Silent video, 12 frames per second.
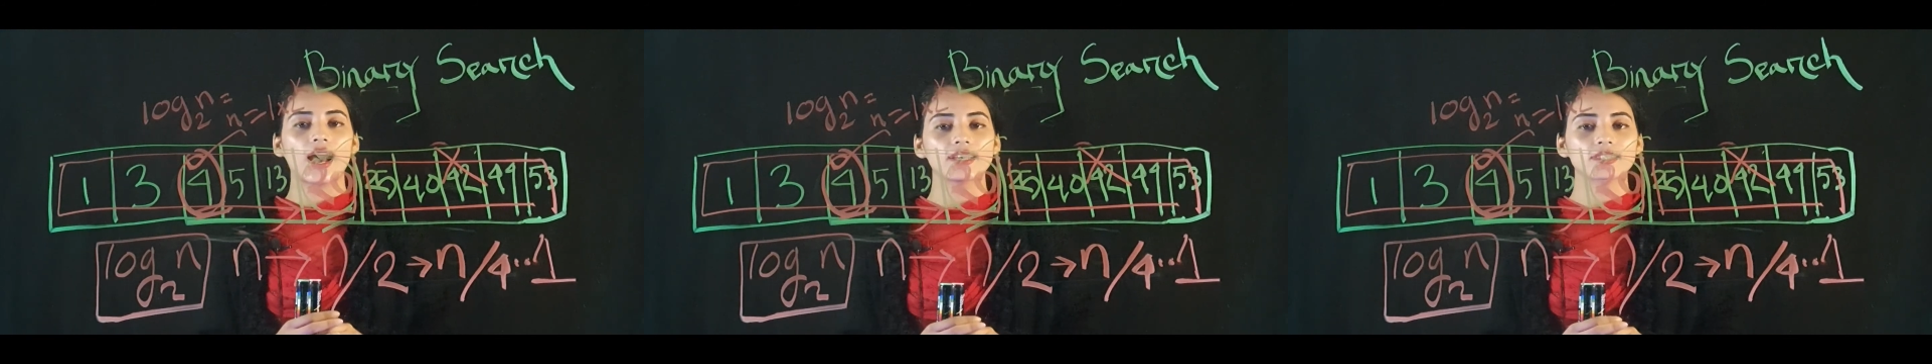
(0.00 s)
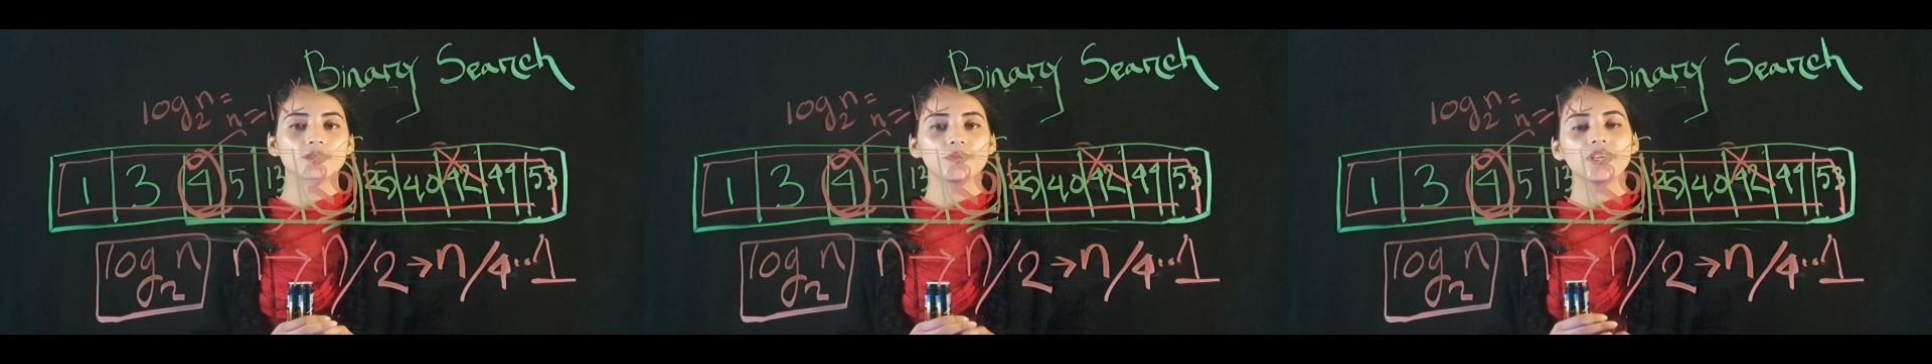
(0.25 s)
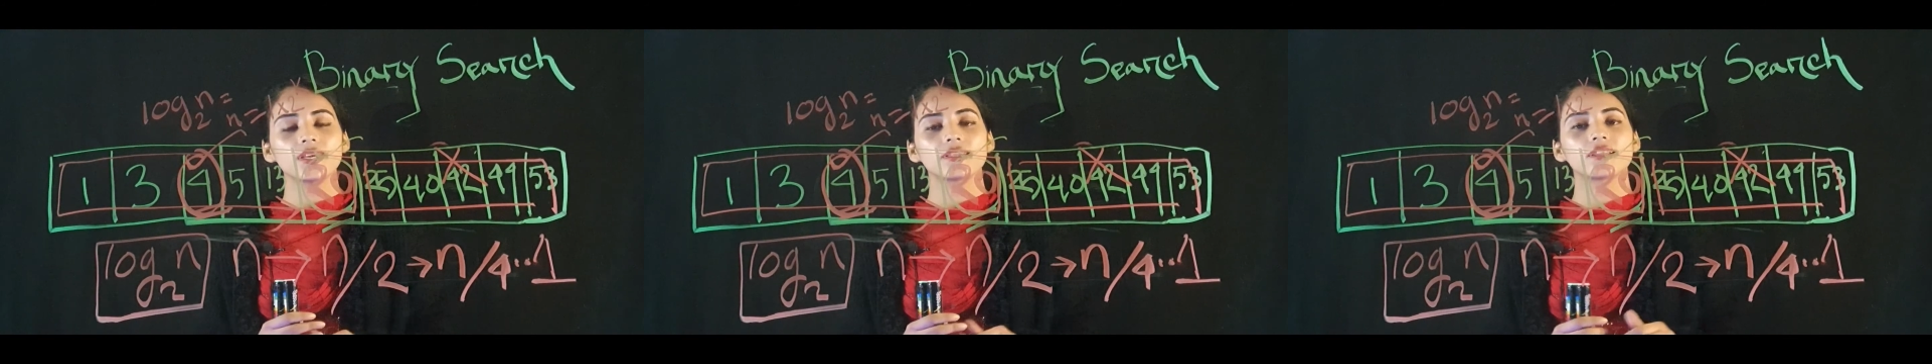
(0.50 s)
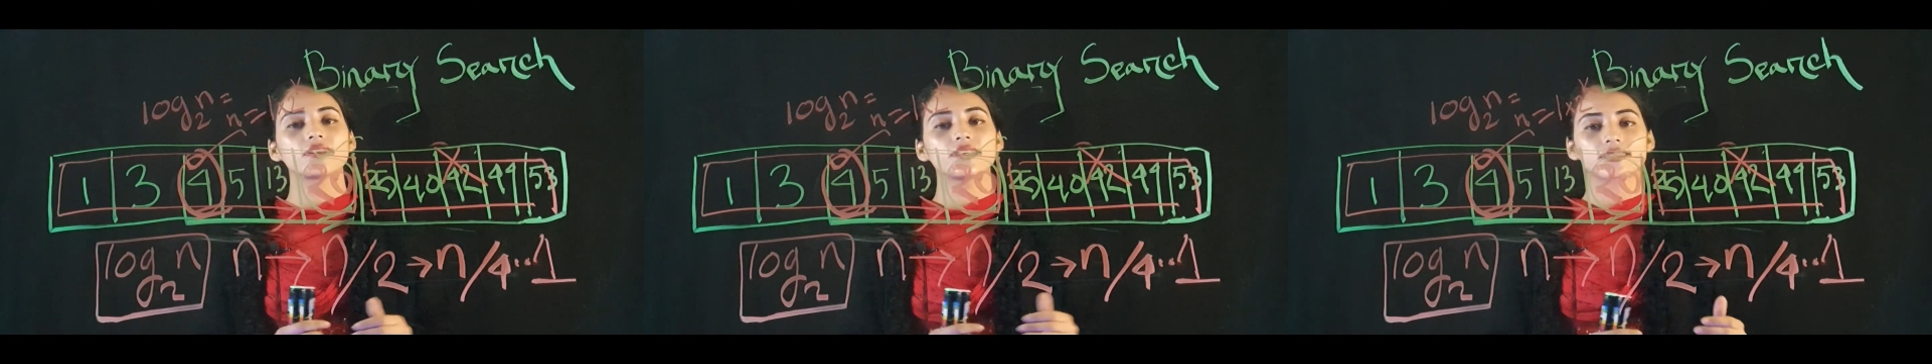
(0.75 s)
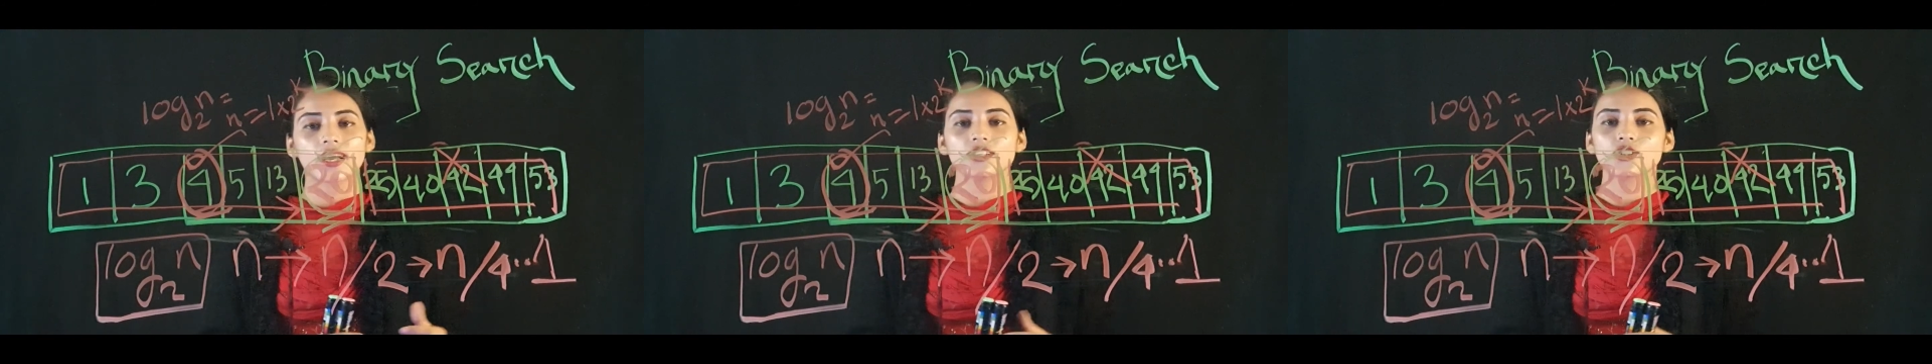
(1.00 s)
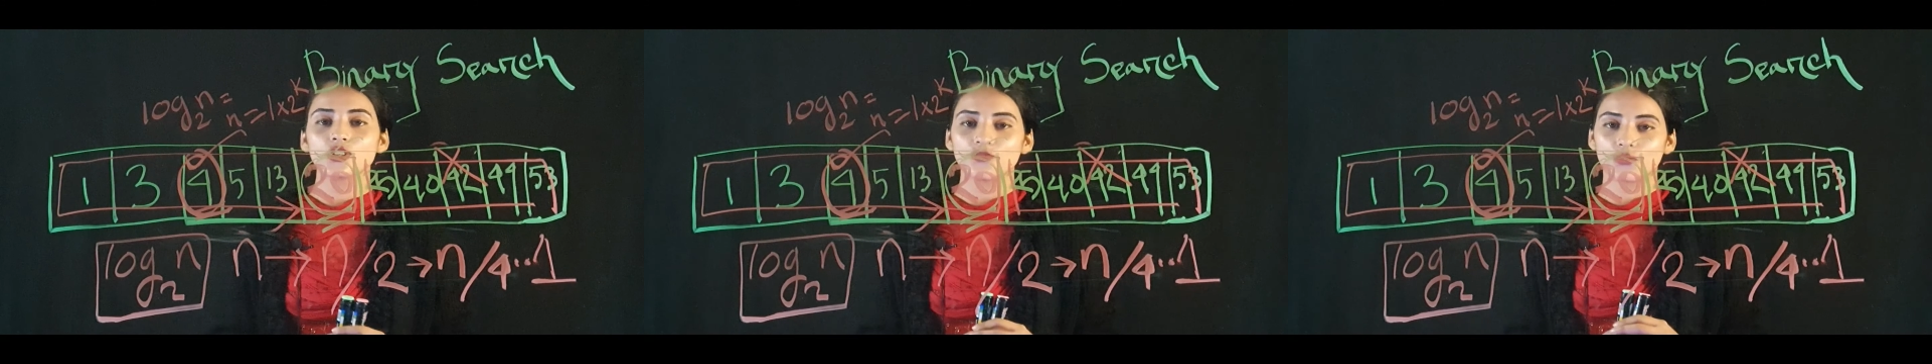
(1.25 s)
ask me in the
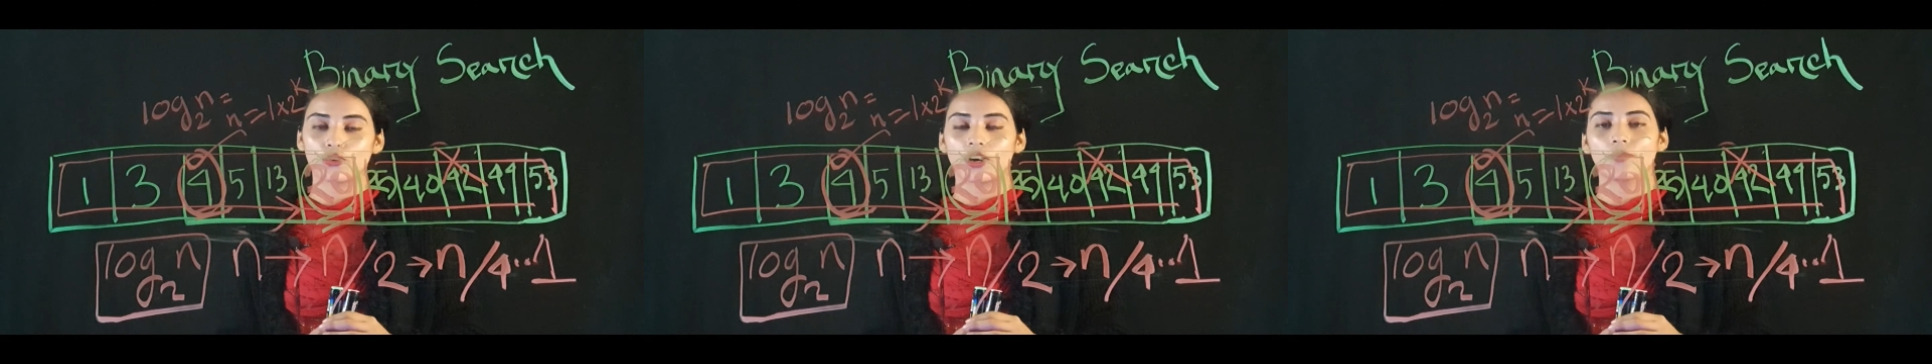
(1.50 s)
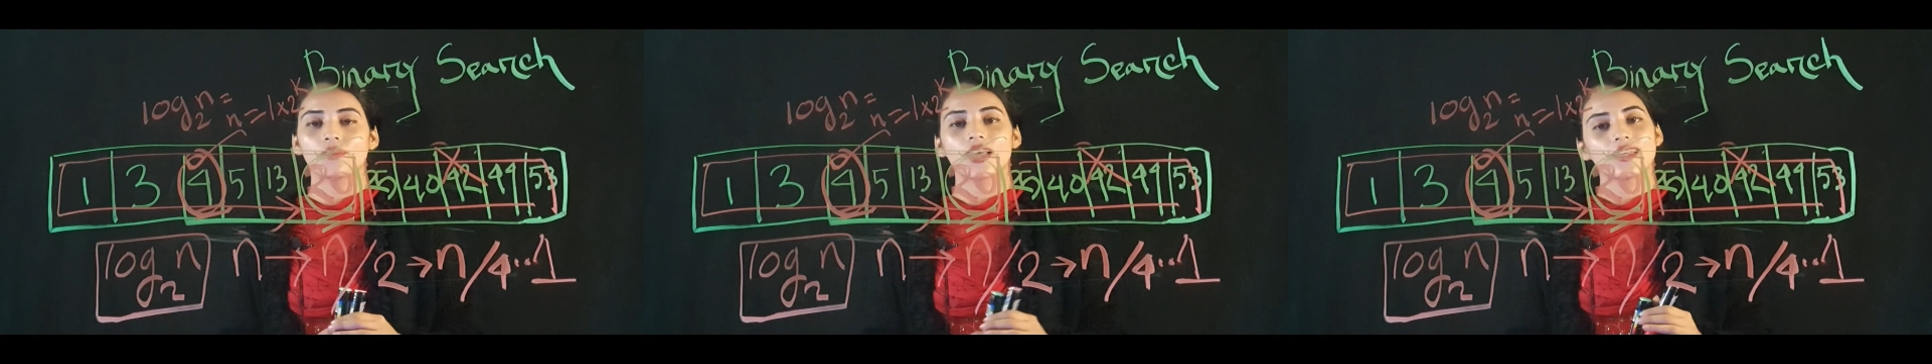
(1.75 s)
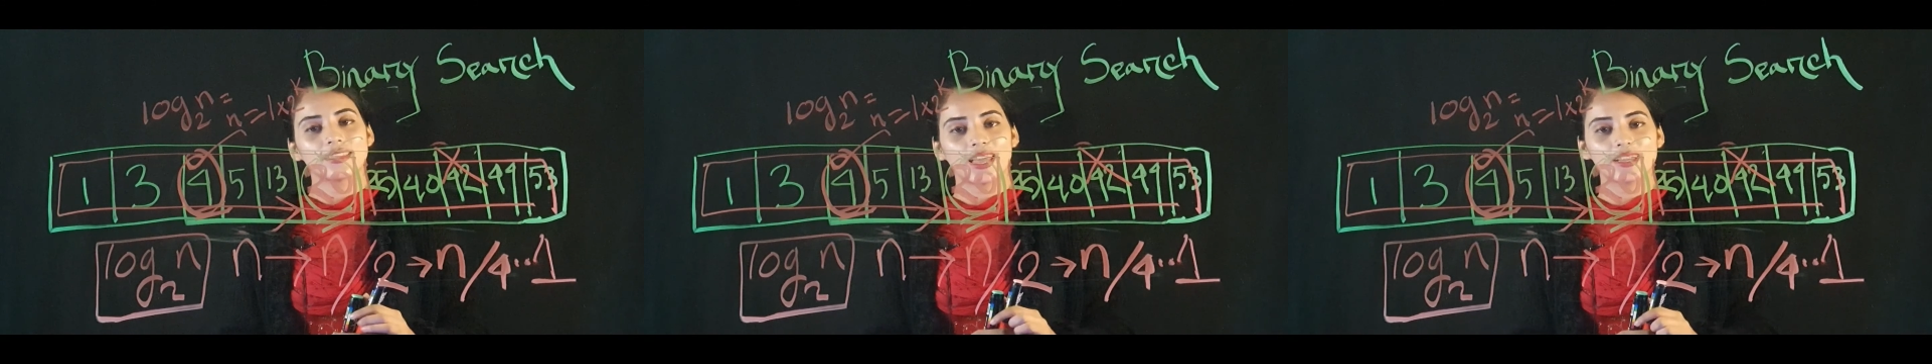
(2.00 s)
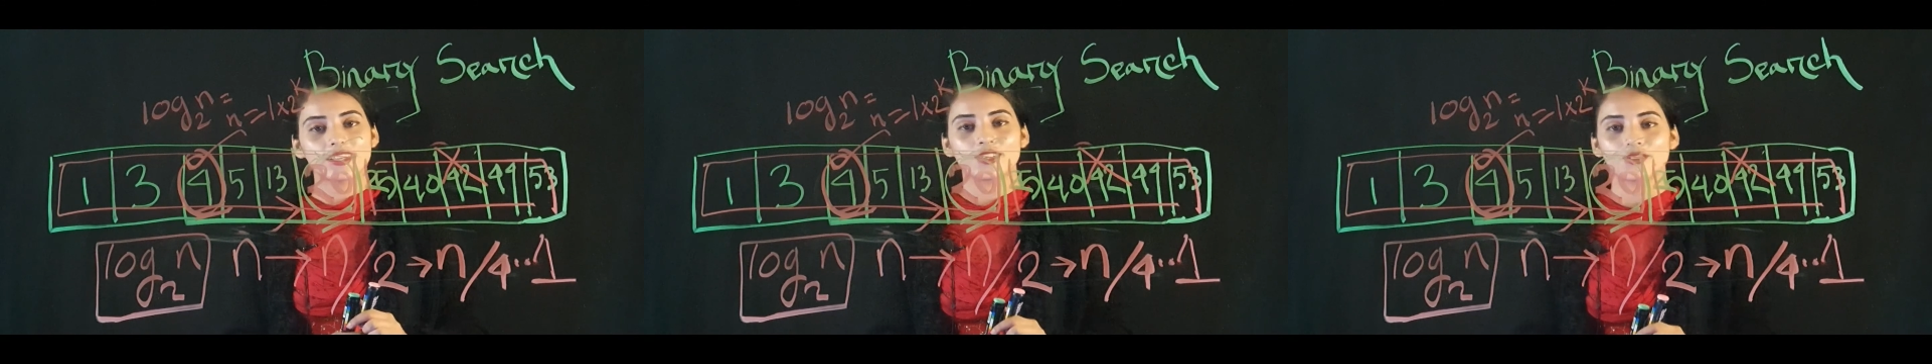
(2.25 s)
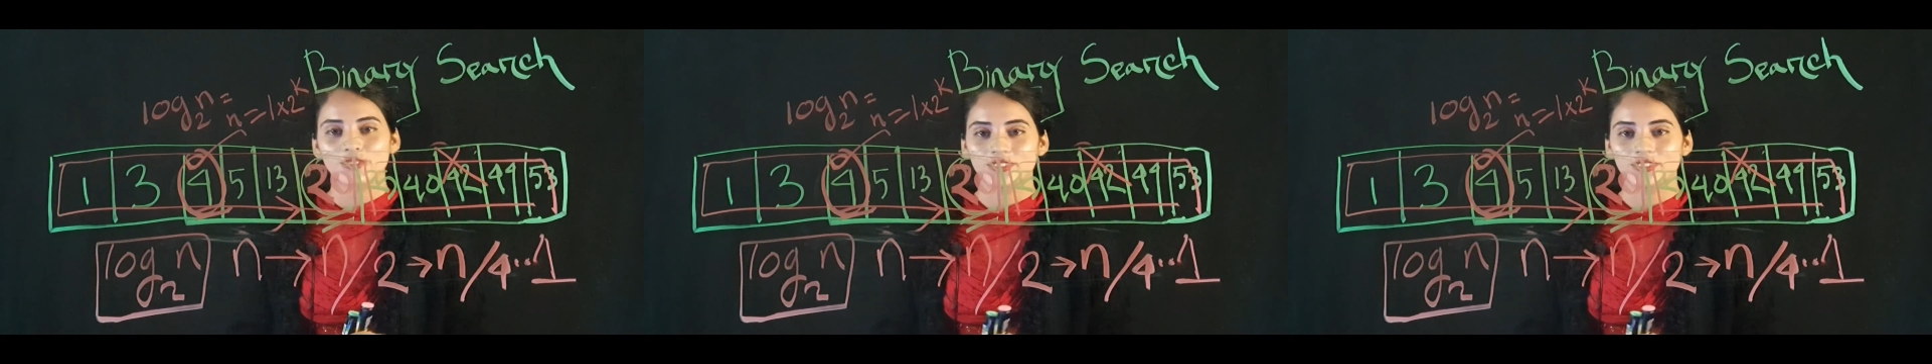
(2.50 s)
discussion forum. Thank you.